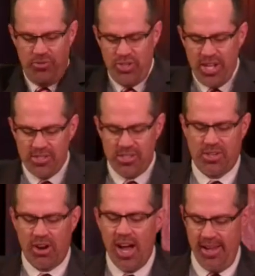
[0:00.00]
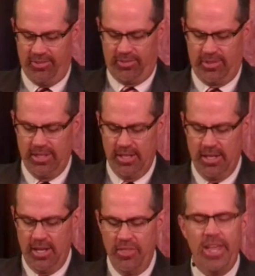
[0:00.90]
of Jesus Christ.
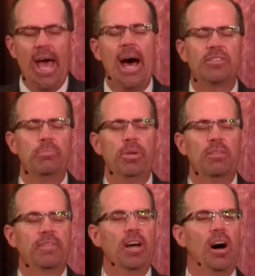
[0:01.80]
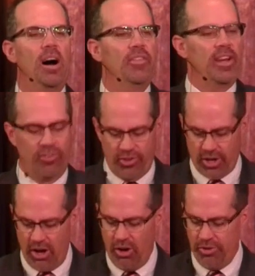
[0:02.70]
The attribute of God that is
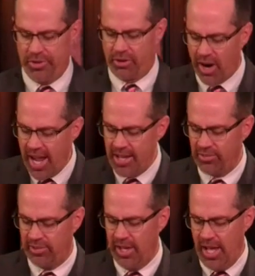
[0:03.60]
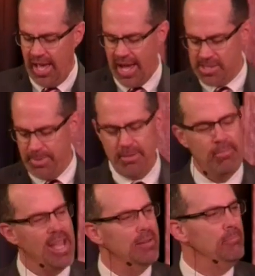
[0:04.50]
called grace has
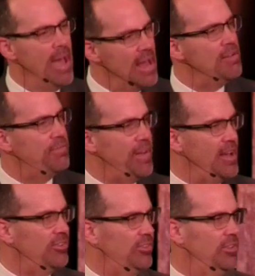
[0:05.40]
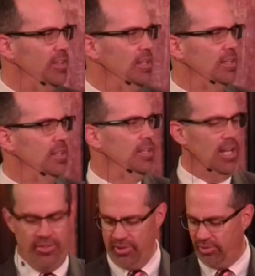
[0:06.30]
been made manifest
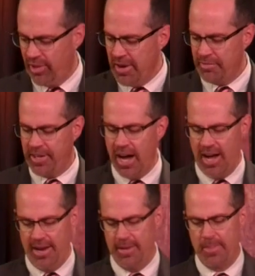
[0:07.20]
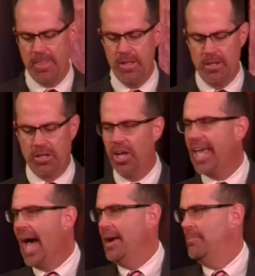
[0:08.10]
in the Son of God.
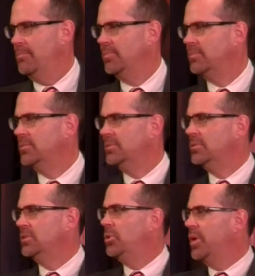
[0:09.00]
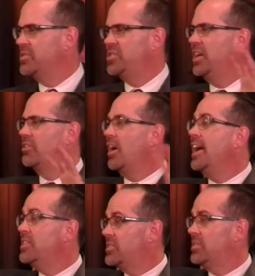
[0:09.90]
Look at him. You want to see
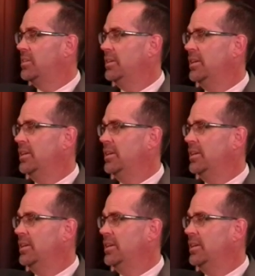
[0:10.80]
grace?